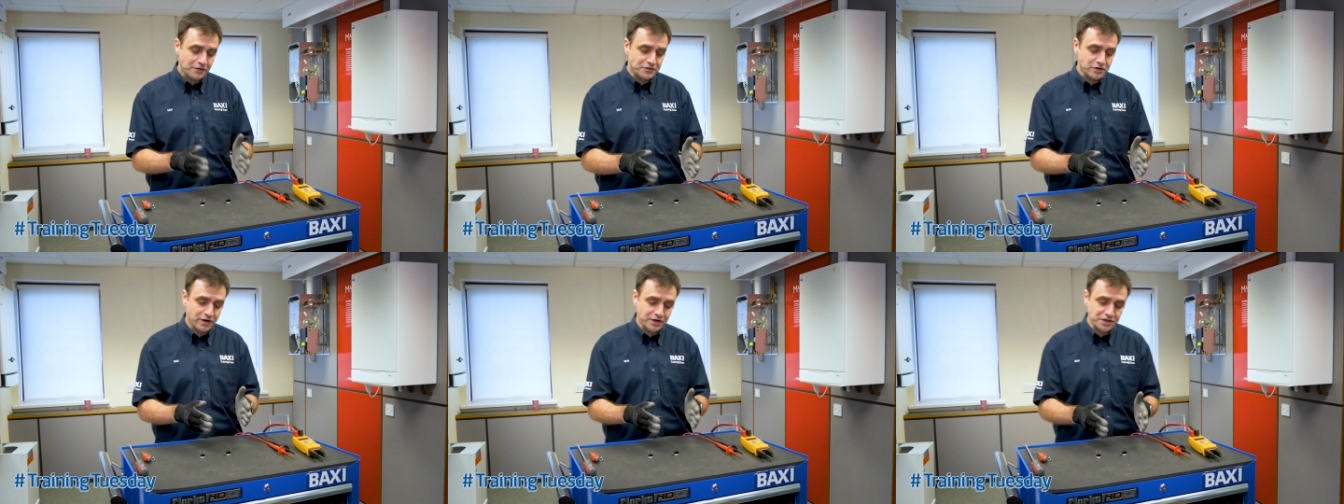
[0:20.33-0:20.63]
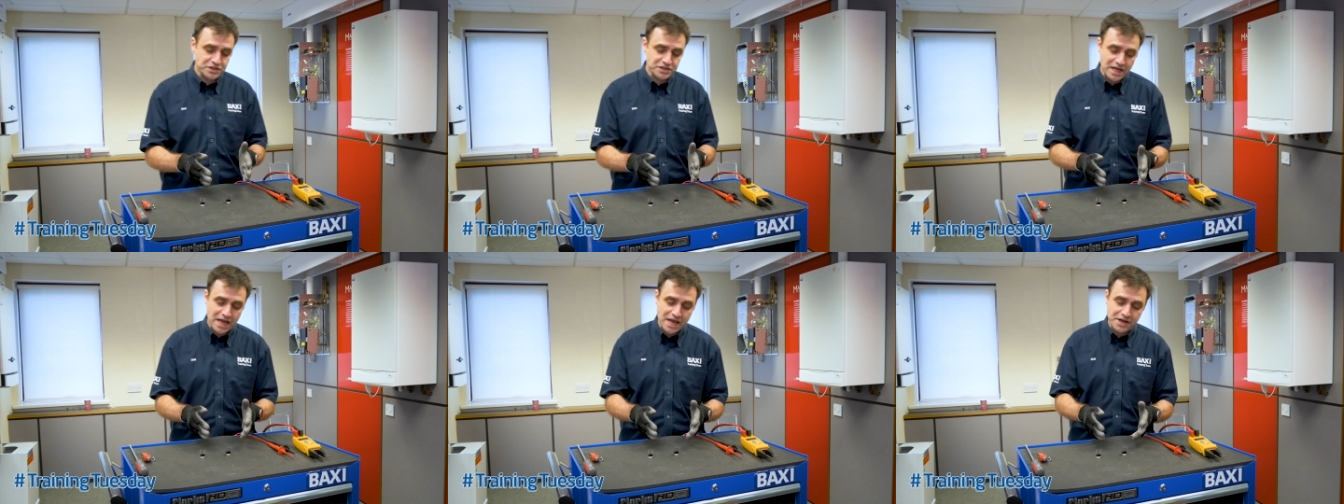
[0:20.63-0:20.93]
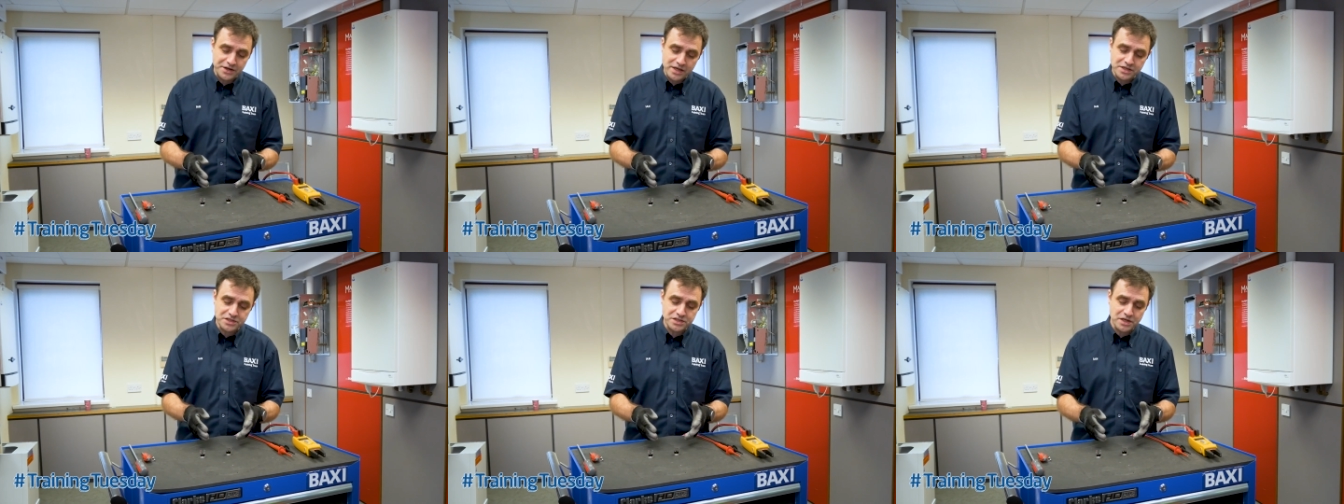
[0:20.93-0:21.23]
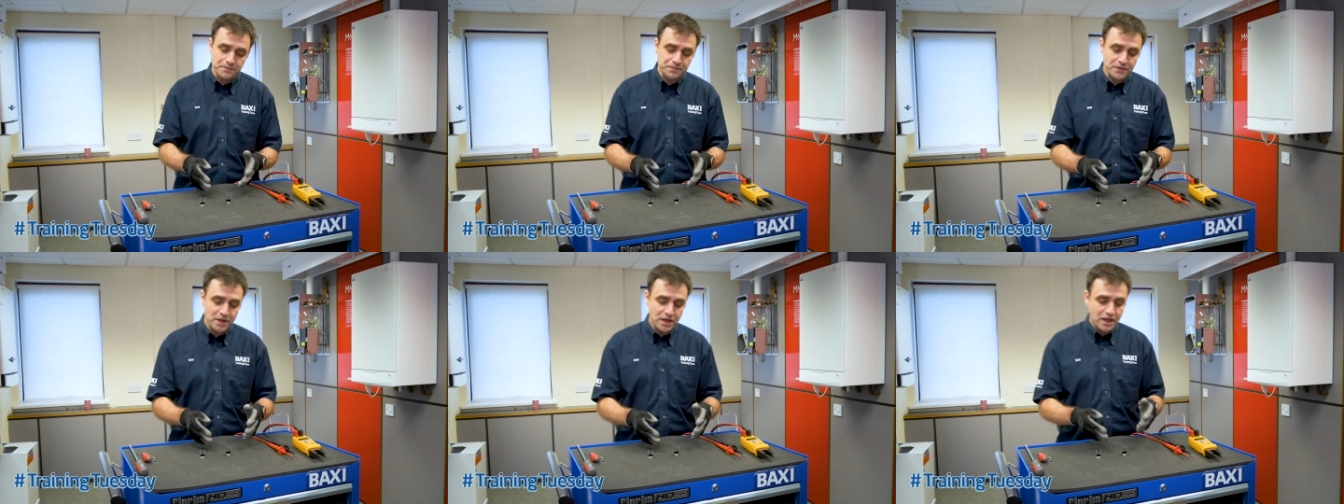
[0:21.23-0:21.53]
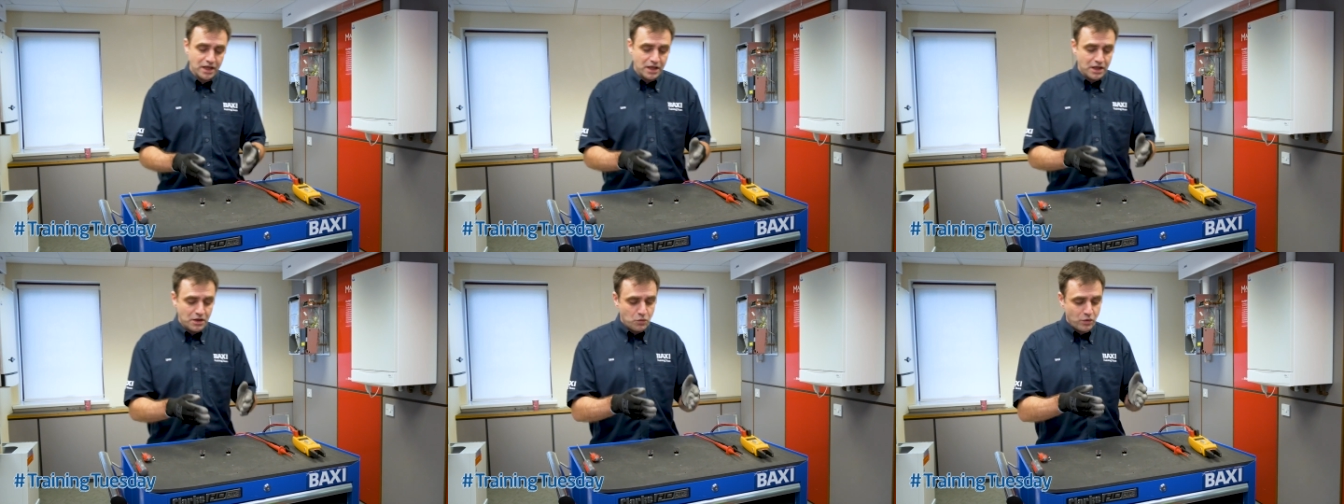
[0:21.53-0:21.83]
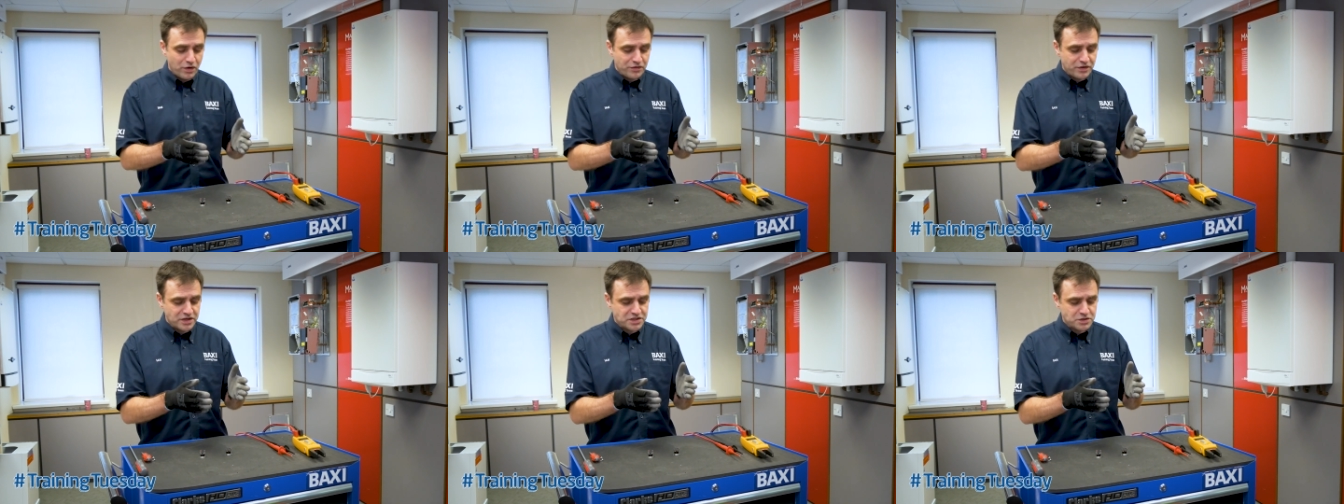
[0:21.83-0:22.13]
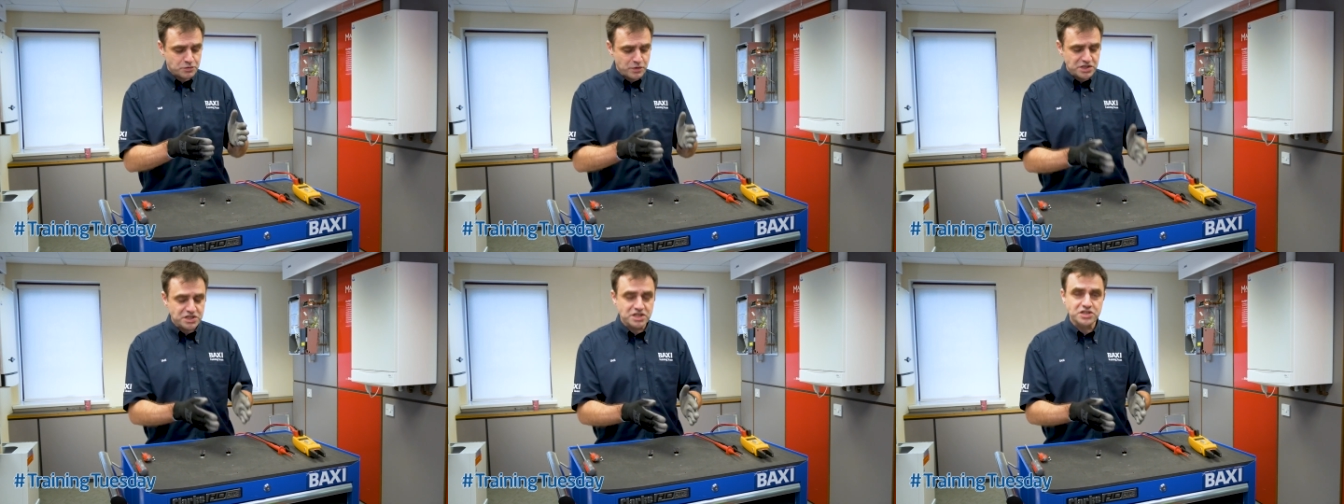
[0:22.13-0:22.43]
you have to understand is whether a
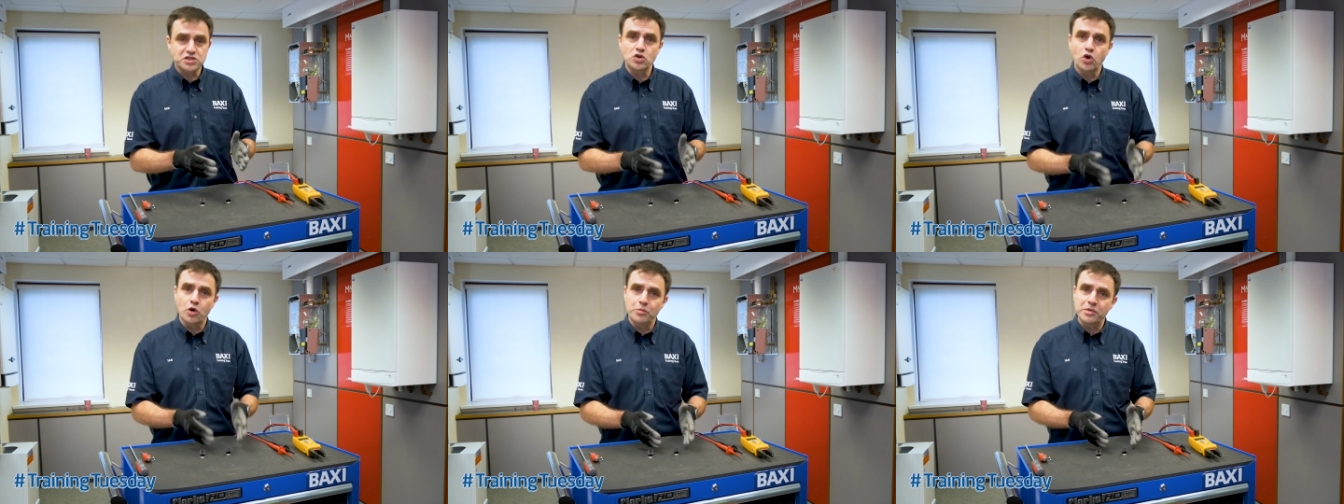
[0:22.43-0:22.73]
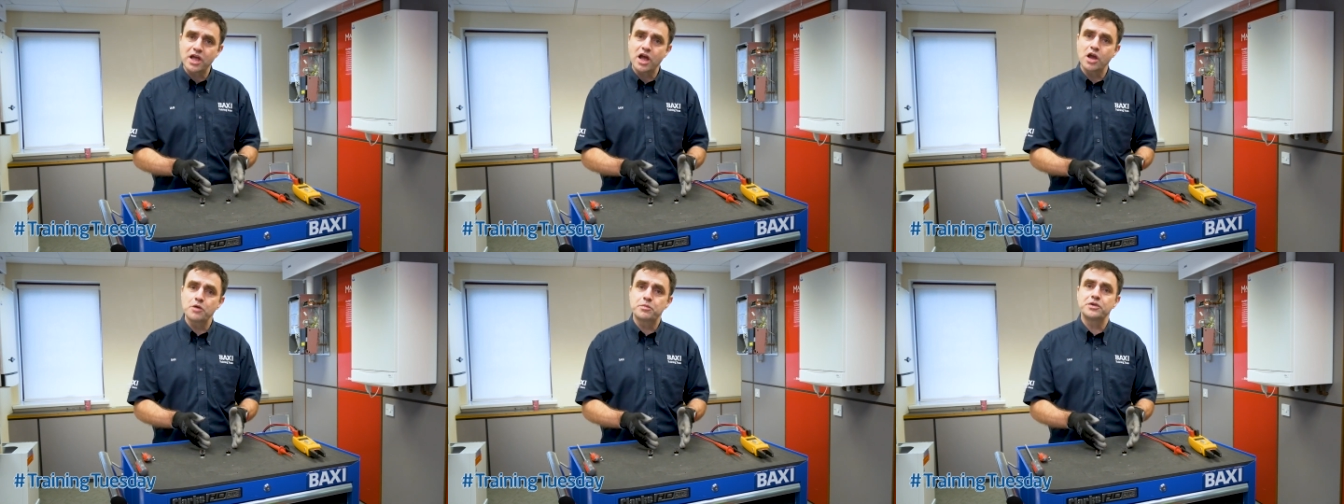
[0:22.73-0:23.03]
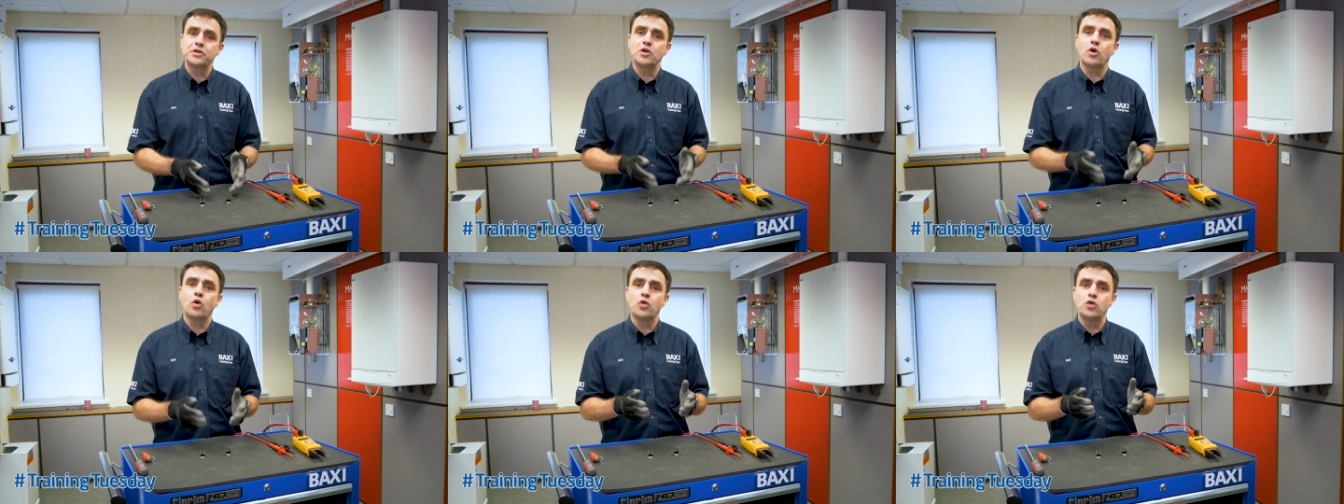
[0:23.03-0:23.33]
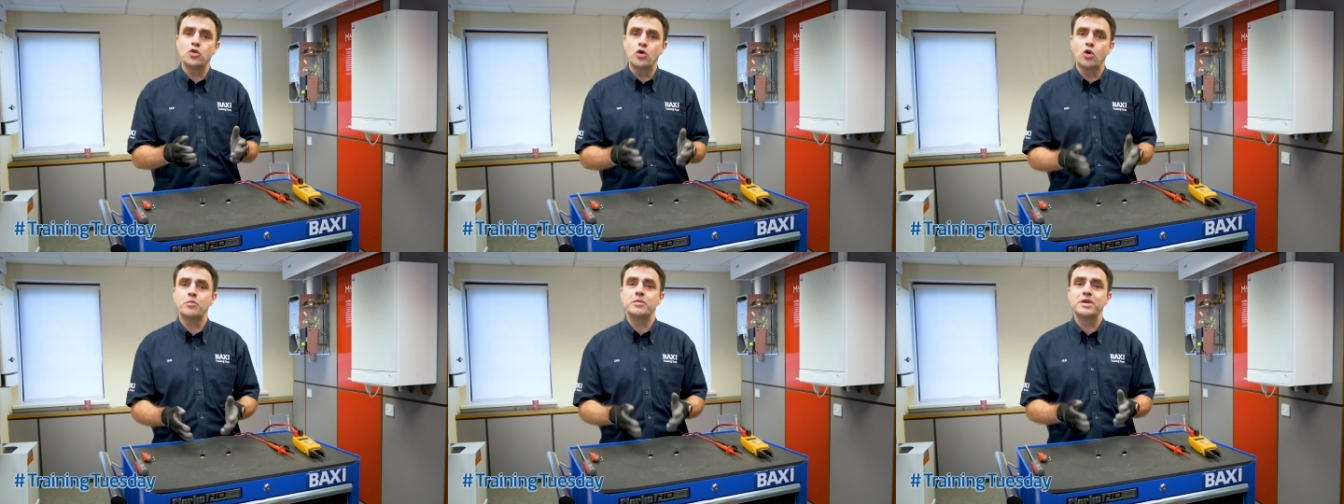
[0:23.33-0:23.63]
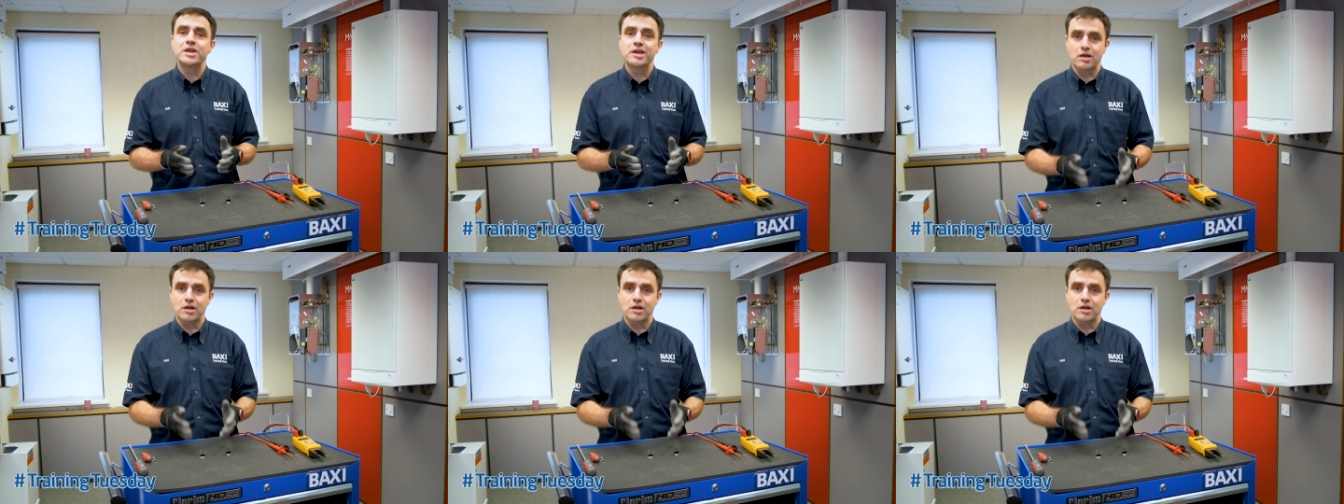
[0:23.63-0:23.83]
switch is normally open or normally